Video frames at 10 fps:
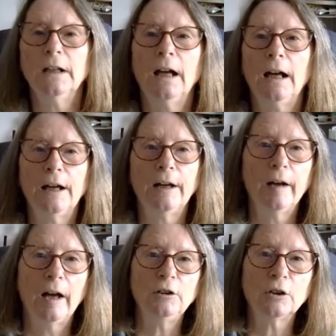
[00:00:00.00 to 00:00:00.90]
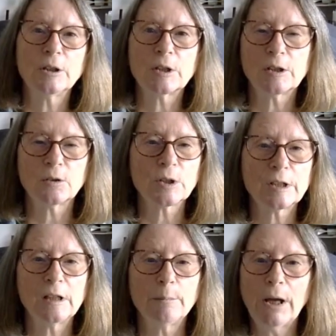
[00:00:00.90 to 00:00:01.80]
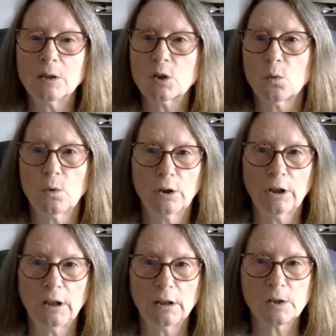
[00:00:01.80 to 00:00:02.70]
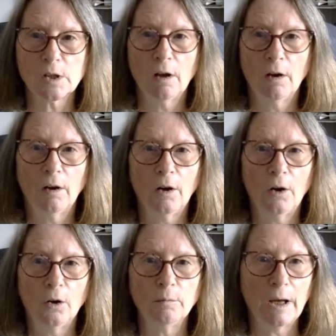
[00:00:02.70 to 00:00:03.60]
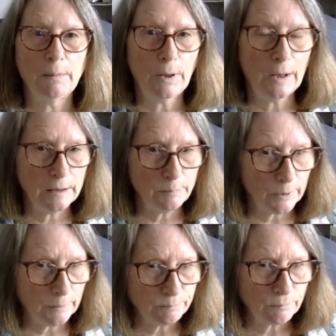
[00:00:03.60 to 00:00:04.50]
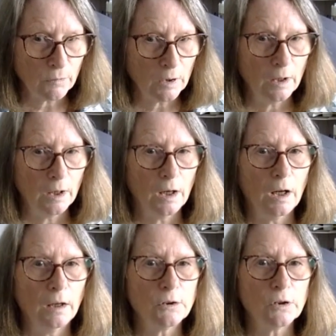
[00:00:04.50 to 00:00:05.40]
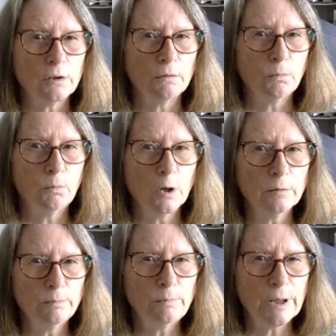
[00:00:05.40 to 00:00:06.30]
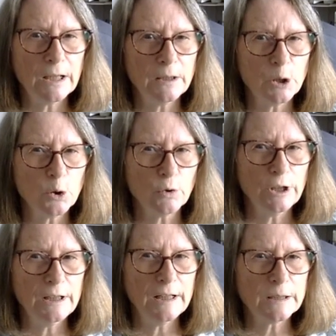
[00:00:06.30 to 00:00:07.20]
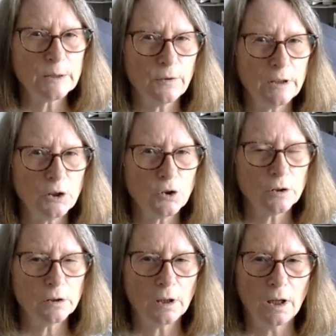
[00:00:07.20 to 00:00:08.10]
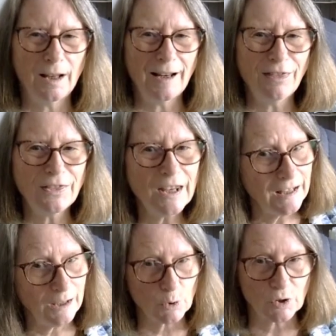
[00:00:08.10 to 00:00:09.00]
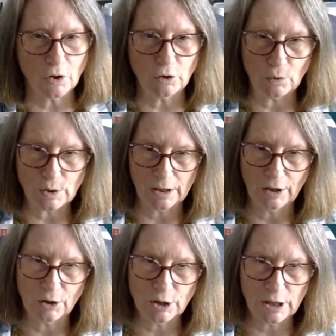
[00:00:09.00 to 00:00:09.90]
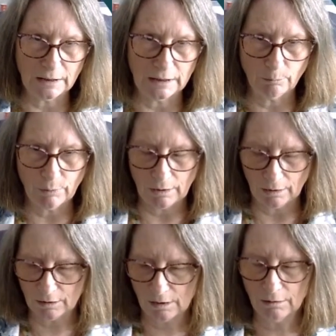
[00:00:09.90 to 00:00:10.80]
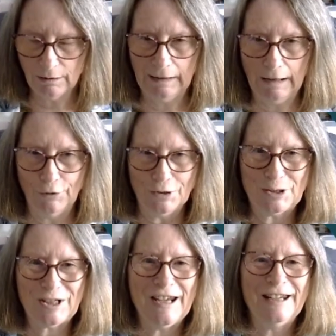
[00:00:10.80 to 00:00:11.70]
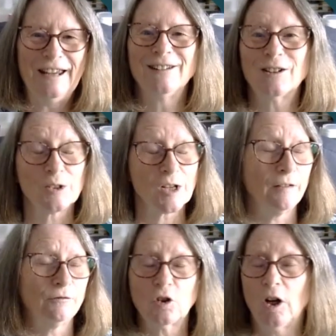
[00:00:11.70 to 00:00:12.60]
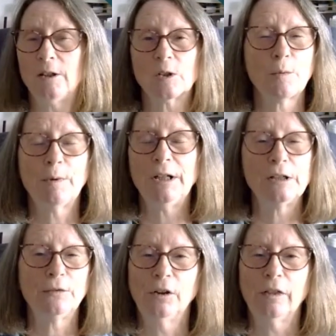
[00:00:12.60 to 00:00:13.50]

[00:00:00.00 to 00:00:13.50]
and you can still see the pencil workings on my paper. And the one painted green is finished, and I think it was done using her technique, but I can't guarantee it because I've tried so many different